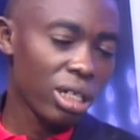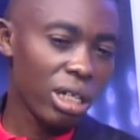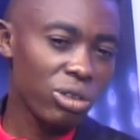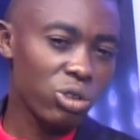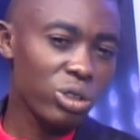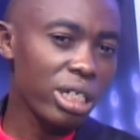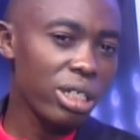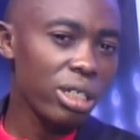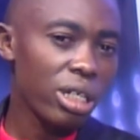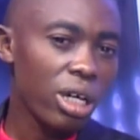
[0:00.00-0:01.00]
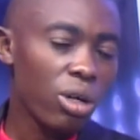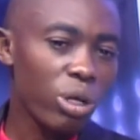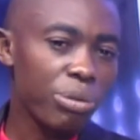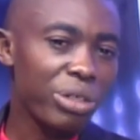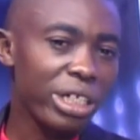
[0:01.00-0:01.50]
And today,
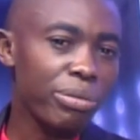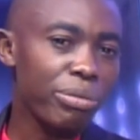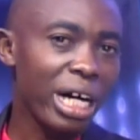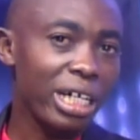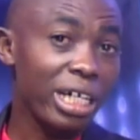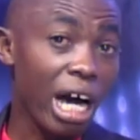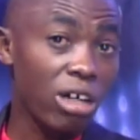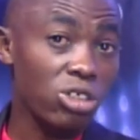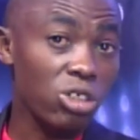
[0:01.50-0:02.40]
we're bringing back a House